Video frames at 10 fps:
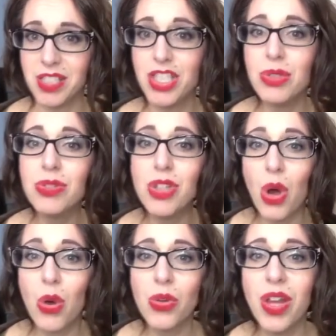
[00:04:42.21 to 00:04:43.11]
Did you
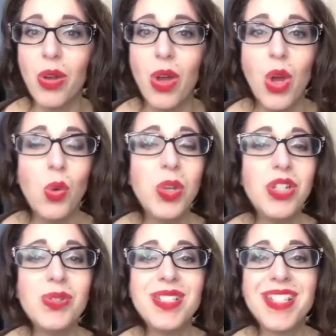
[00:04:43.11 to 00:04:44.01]
know that we
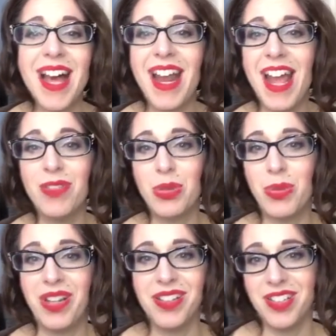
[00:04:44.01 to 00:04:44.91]
do not have to
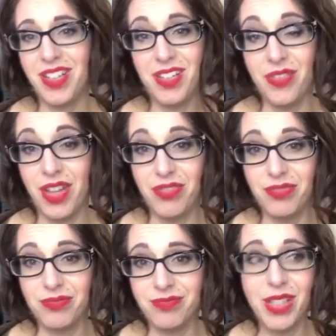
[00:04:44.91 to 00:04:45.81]
wait until the end of life?
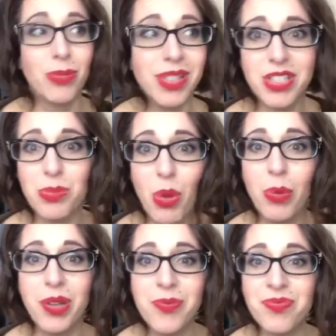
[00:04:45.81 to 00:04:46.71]
Like right this
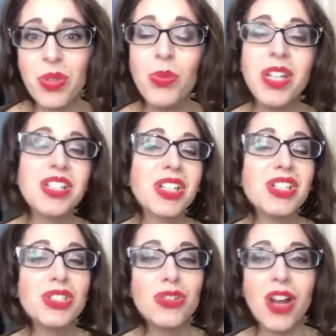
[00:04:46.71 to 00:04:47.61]
moment, we can
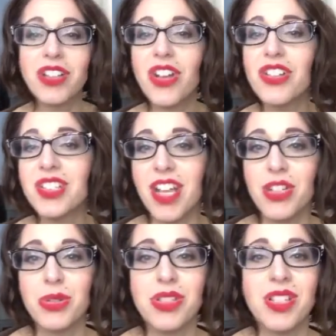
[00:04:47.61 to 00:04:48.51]
construct our
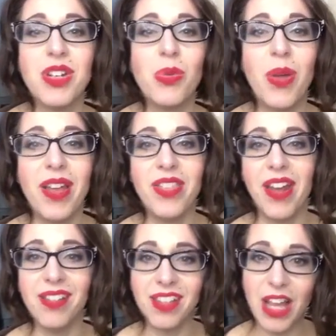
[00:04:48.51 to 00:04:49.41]
schedules in a way
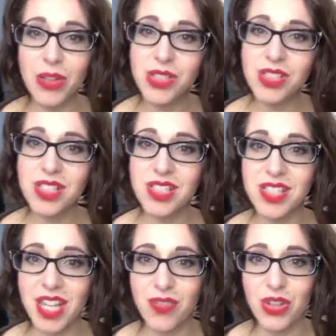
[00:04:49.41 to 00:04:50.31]
that allows us to
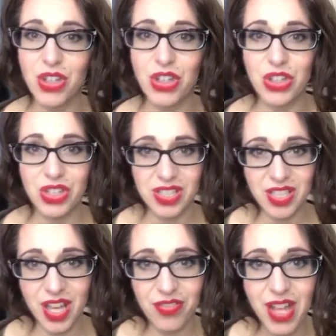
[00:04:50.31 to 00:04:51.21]
savor the good
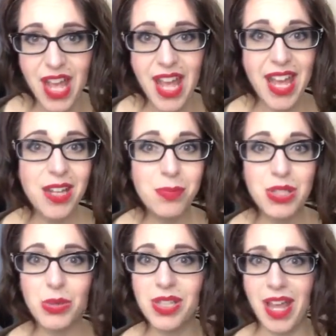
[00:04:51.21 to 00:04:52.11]
stuff in
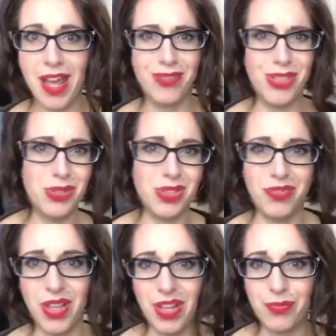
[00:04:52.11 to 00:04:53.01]
between the have-tos of
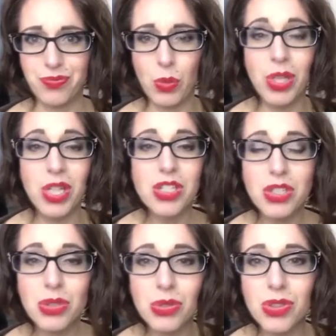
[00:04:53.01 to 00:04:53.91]
life. We can
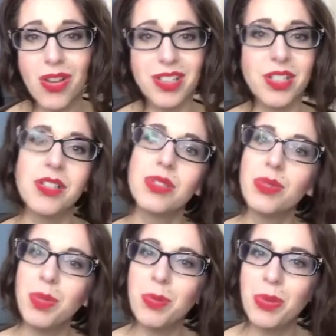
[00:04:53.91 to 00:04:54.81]
choose long dinners
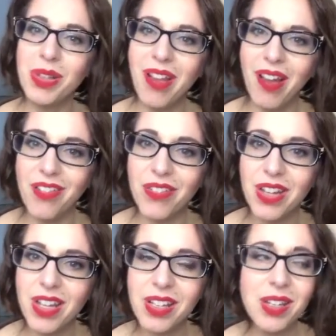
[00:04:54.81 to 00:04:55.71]
with people we love.
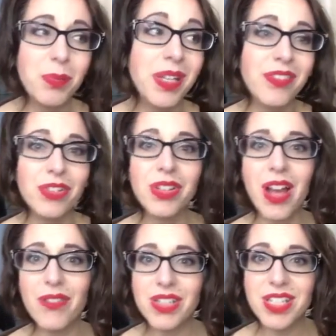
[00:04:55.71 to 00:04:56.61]
meaningful
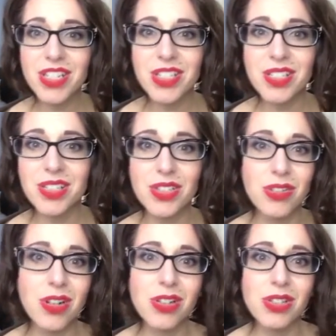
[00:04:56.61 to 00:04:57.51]
conversations that
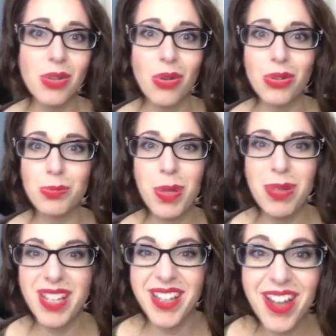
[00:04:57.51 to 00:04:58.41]
stir our souls,
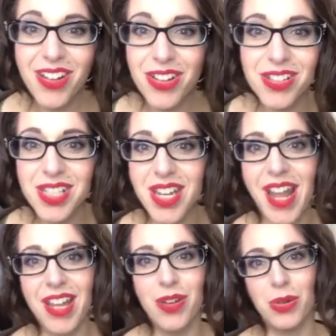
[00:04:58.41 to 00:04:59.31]
baby giggles and
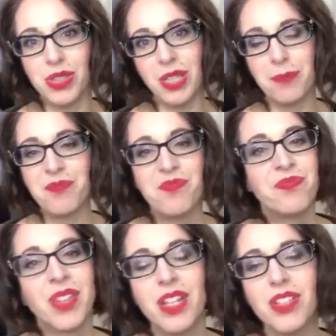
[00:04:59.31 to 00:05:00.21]
hand holding,
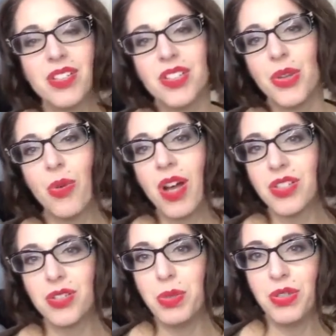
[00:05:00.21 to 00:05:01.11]
and just slow
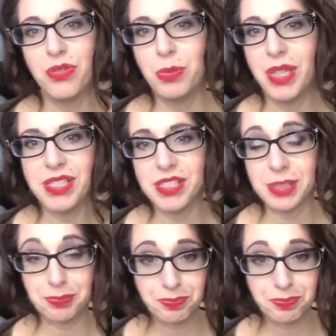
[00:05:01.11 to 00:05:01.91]
walks to beautiful places.